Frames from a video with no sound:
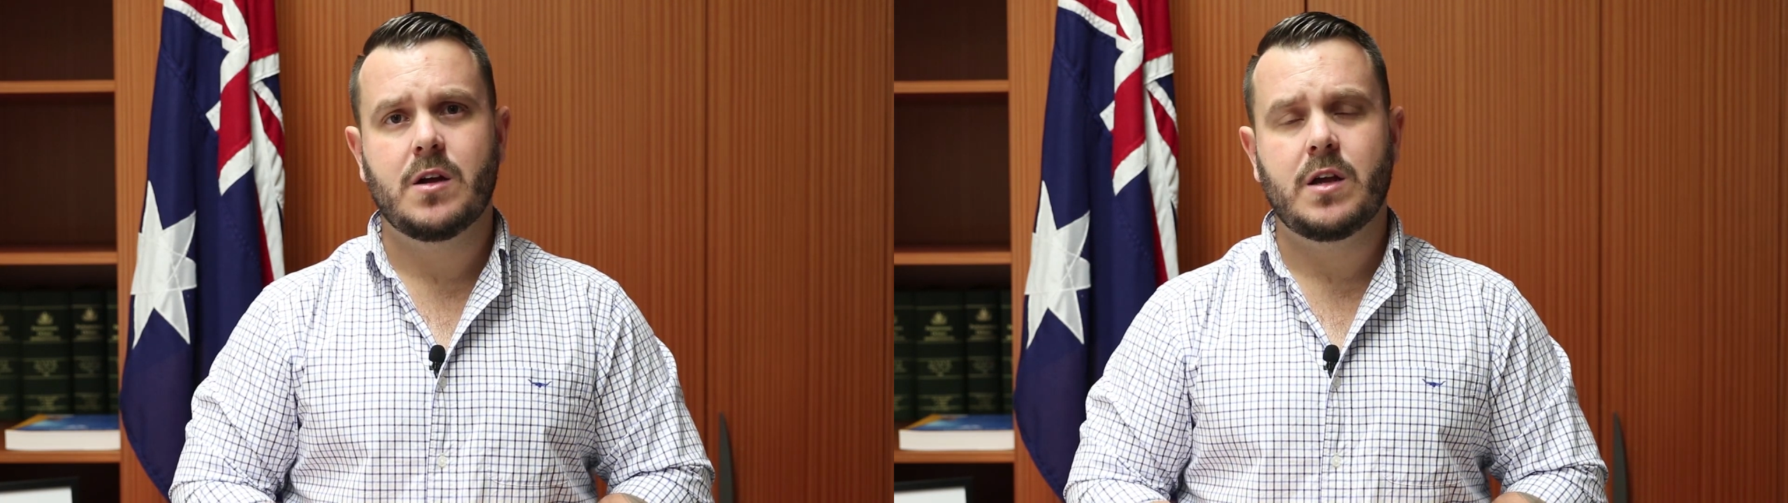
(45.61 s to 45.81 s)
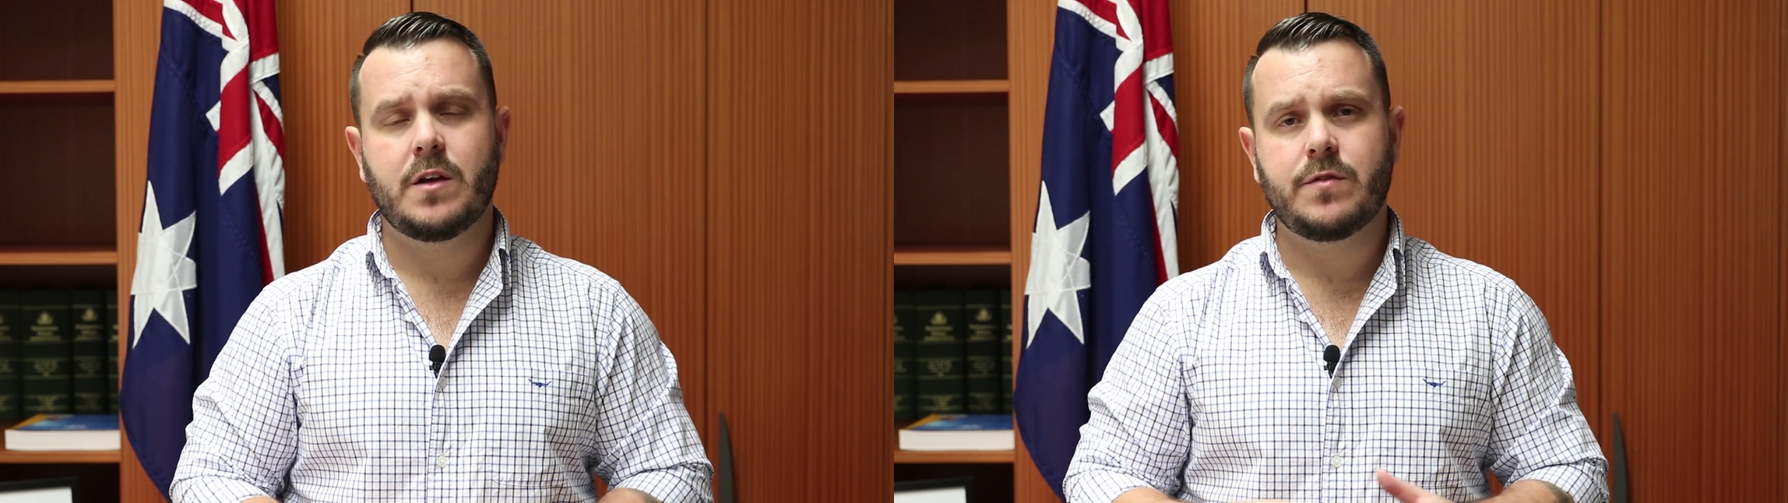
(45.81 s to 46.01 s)

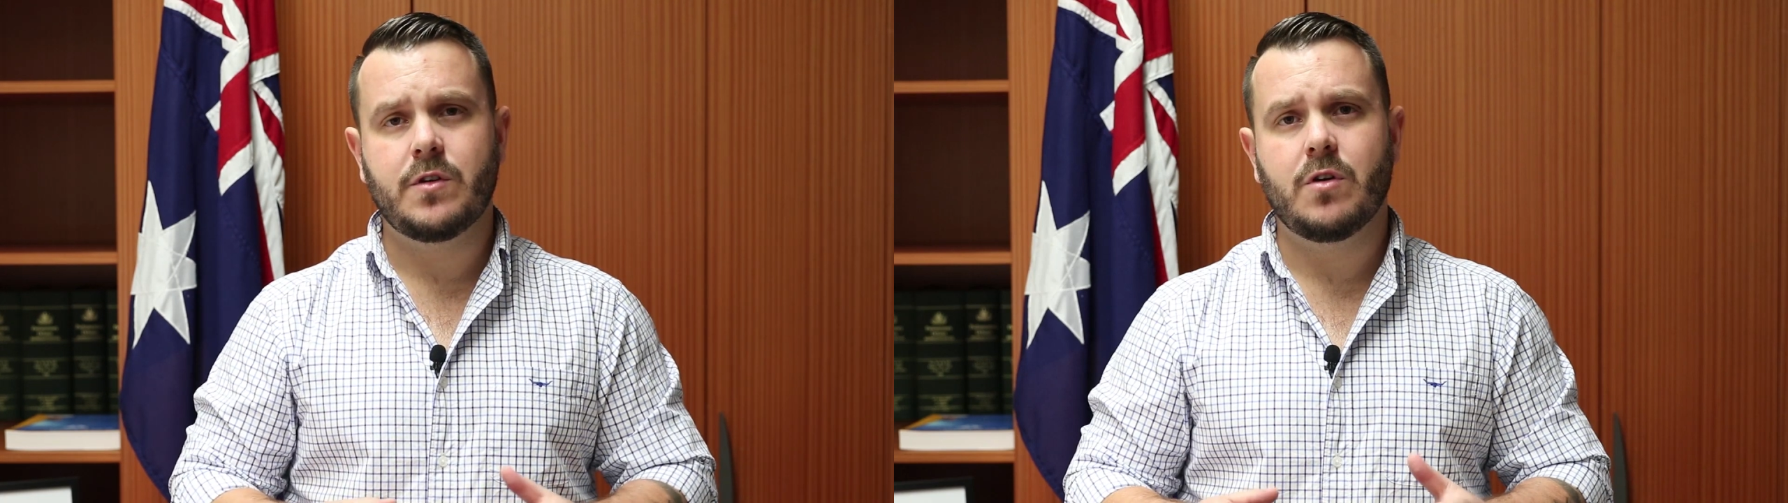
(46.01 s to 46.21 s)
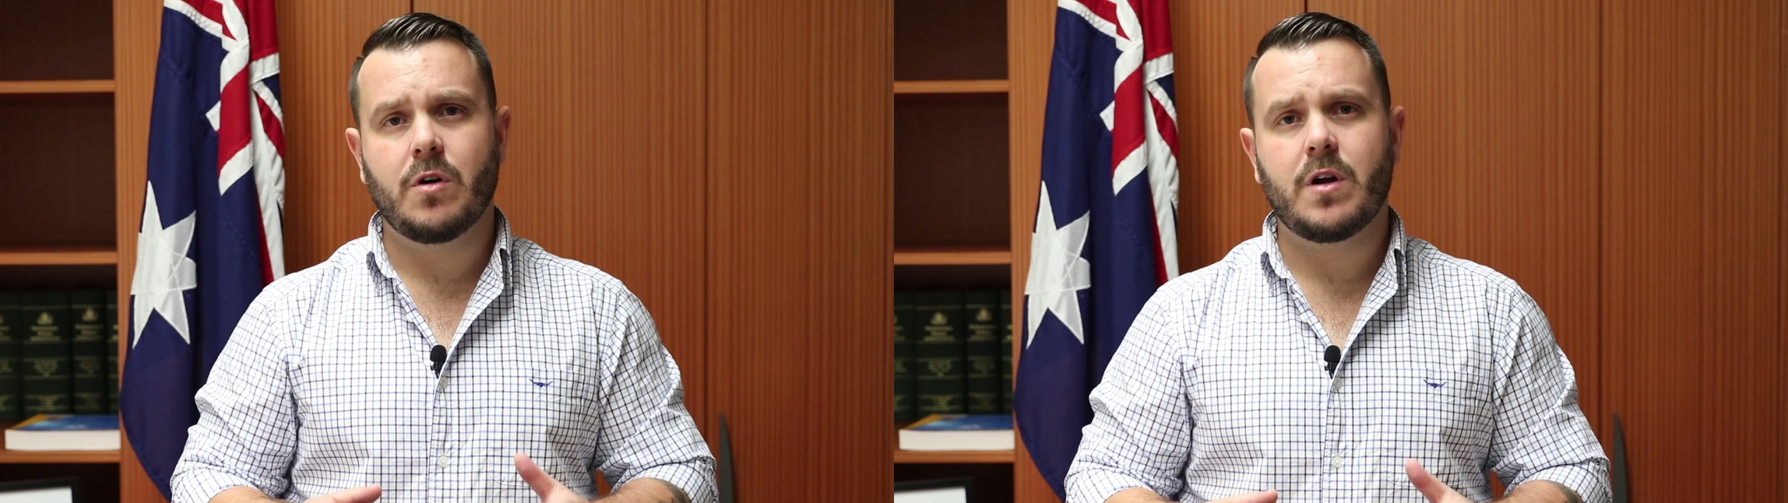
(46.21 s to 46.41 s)
If you're
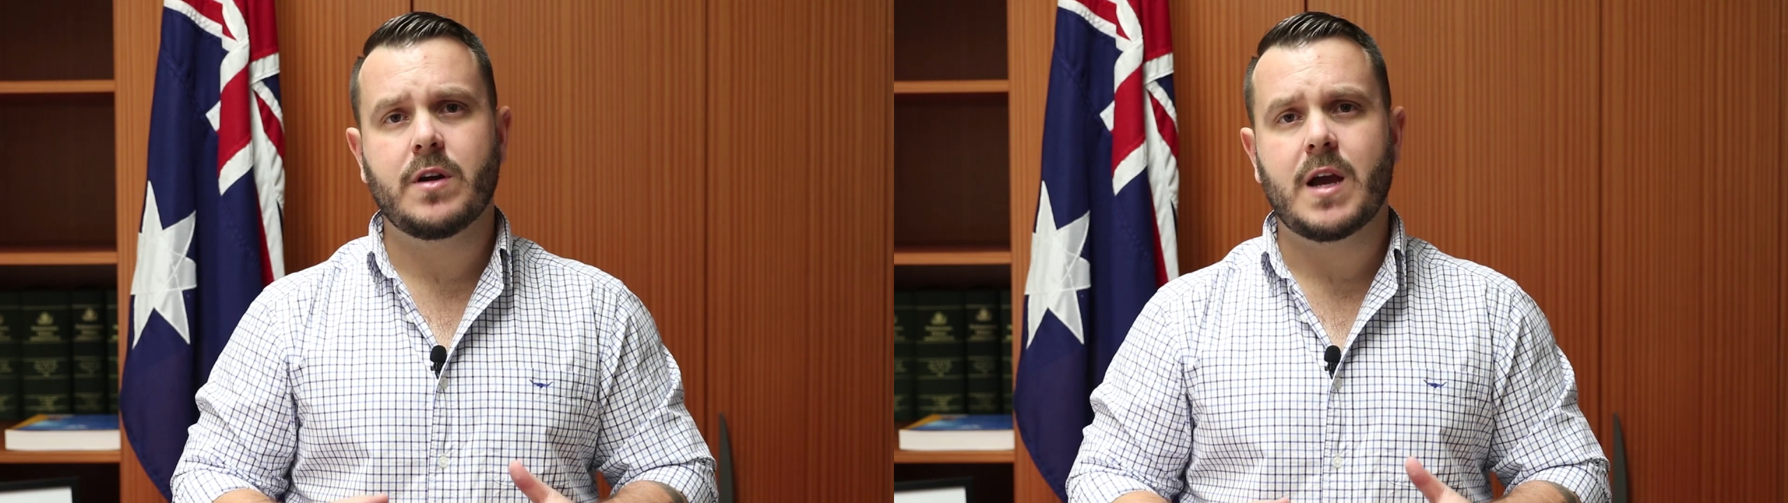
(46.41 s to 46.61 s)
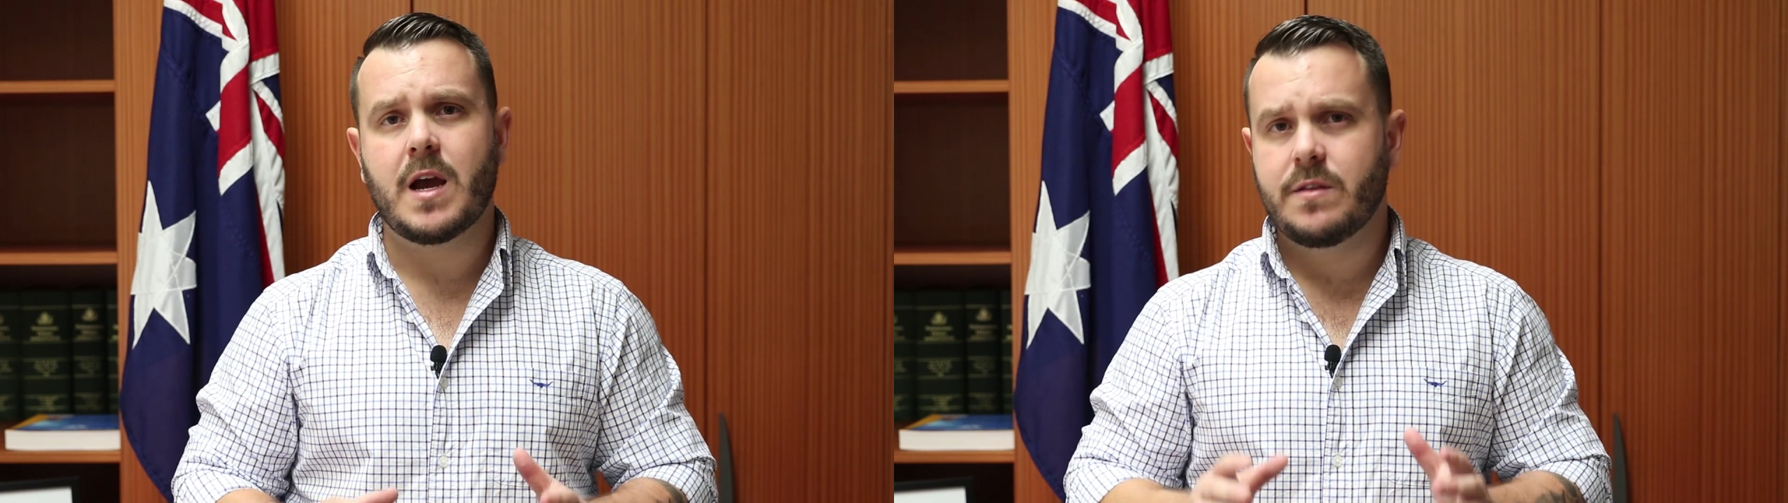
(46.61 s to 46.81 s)
not
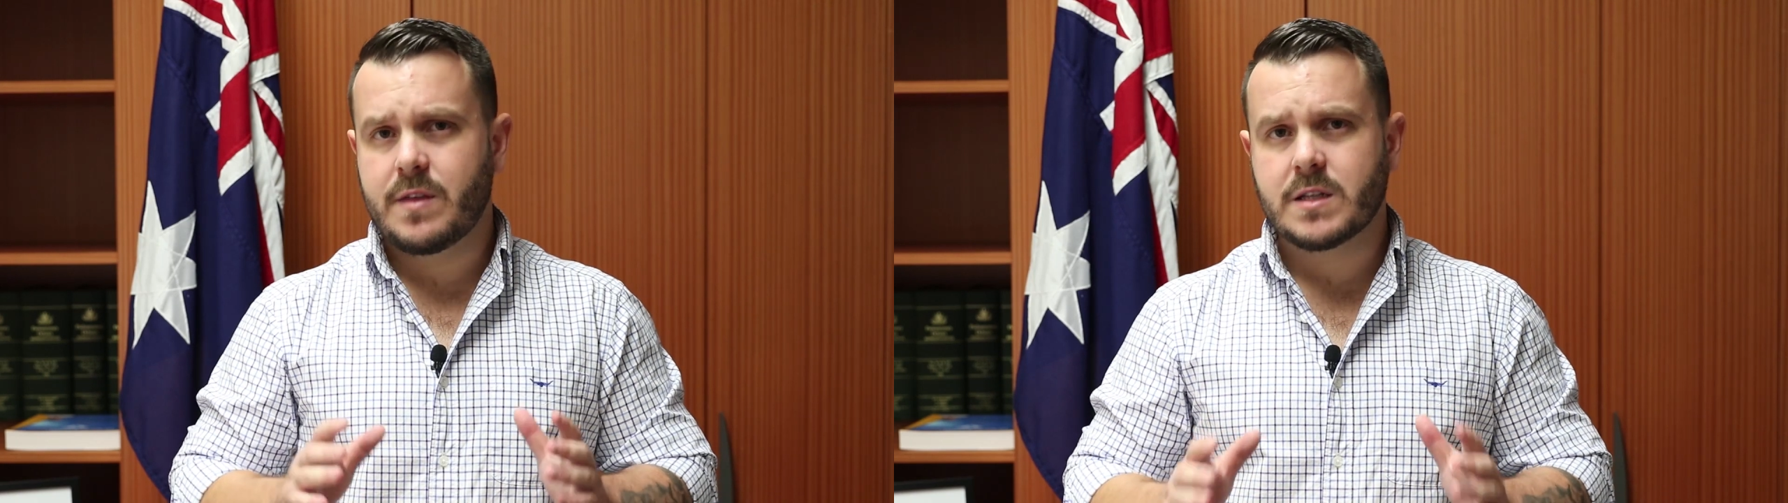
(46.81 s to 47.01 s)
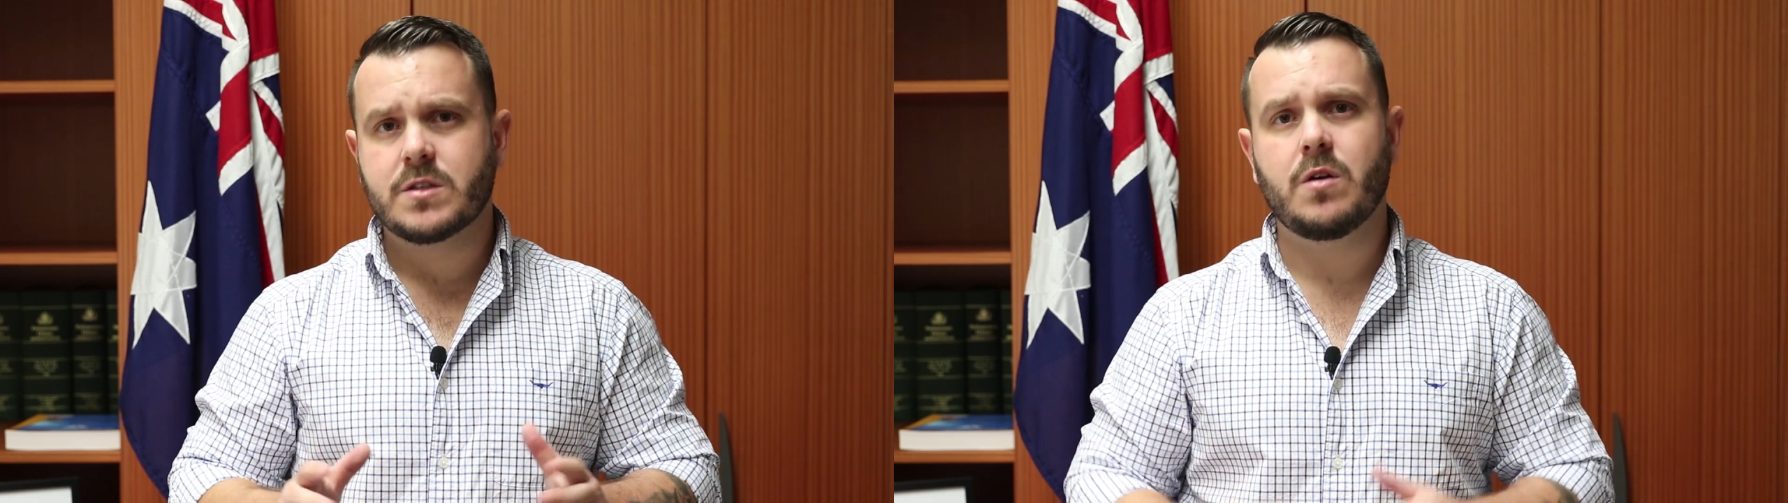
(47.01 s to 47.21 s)
okay,
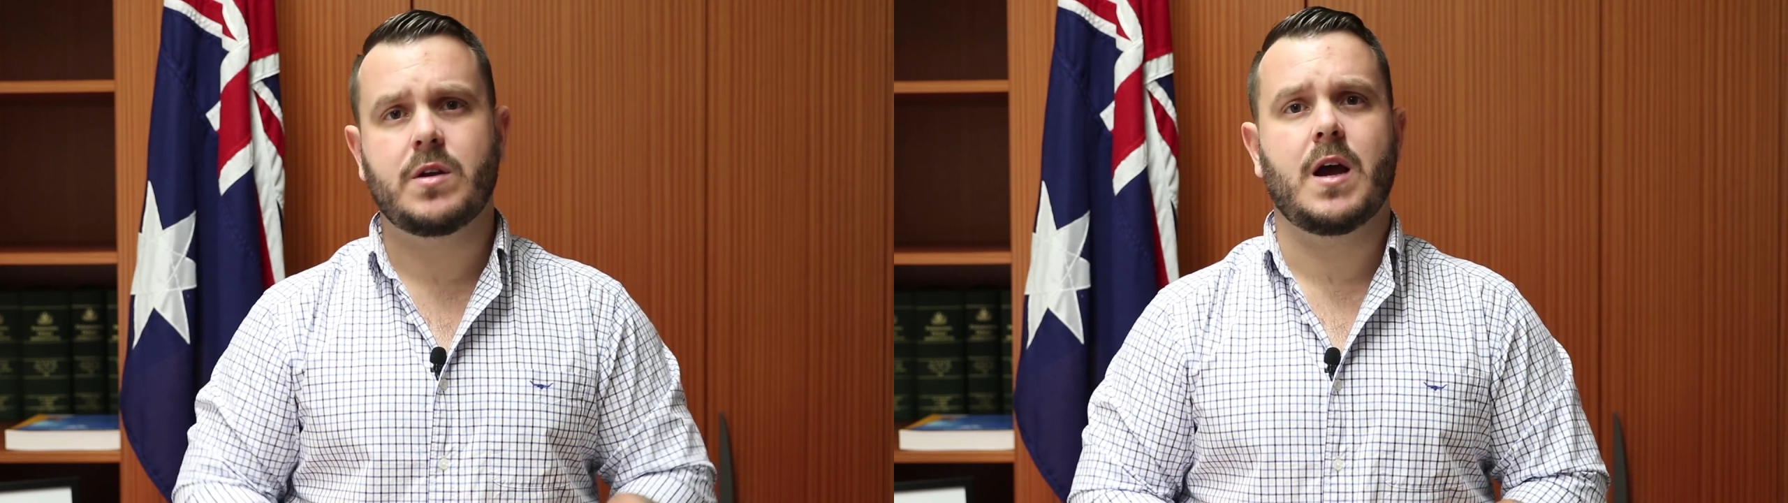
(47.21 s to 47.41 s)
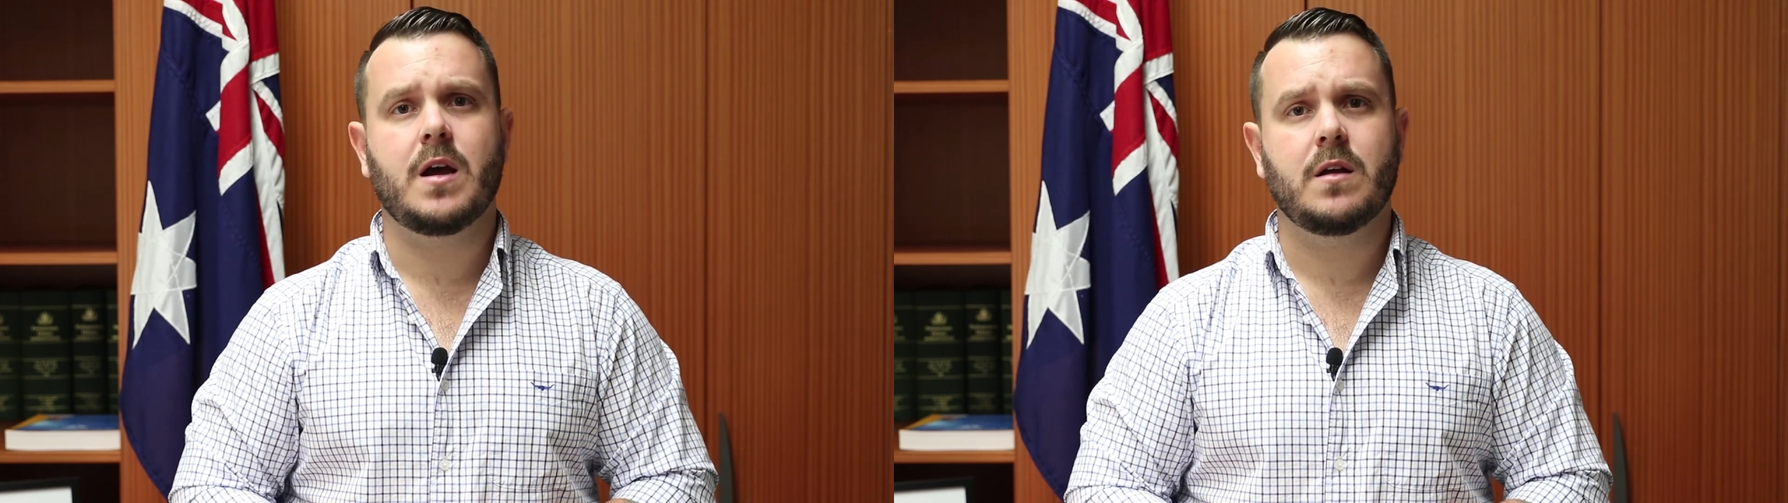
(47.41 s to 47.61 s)
that's
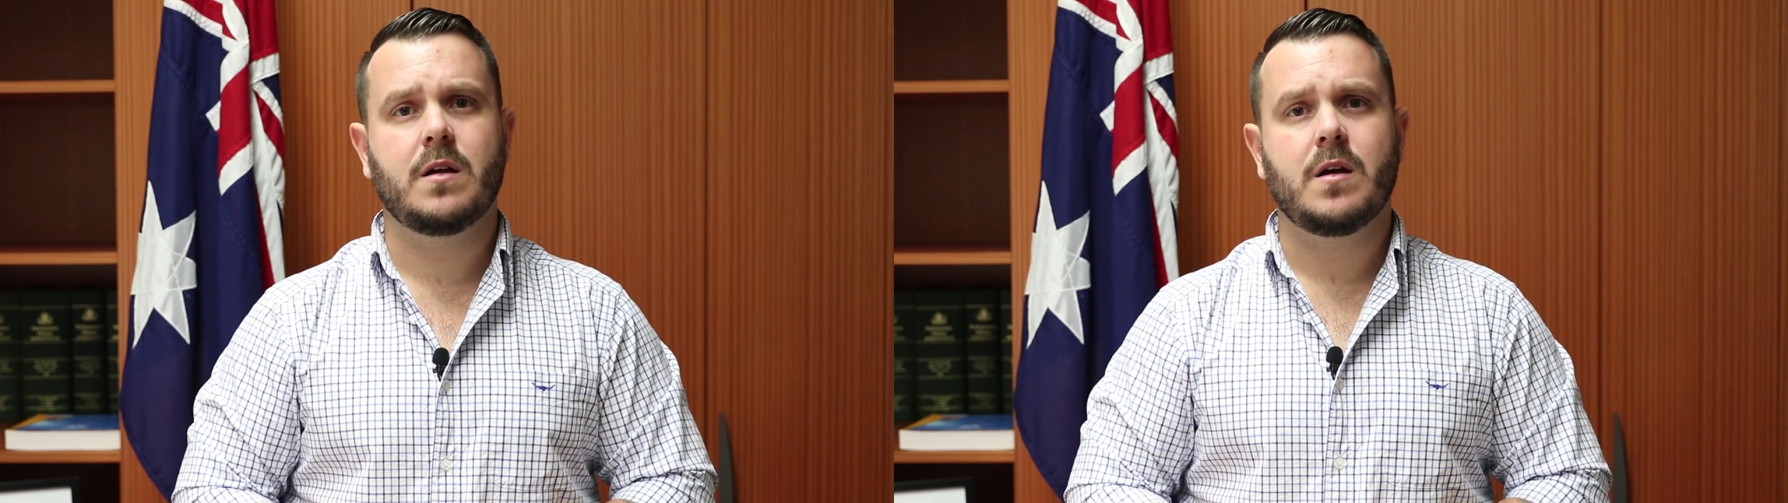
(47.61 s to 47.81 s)
okay.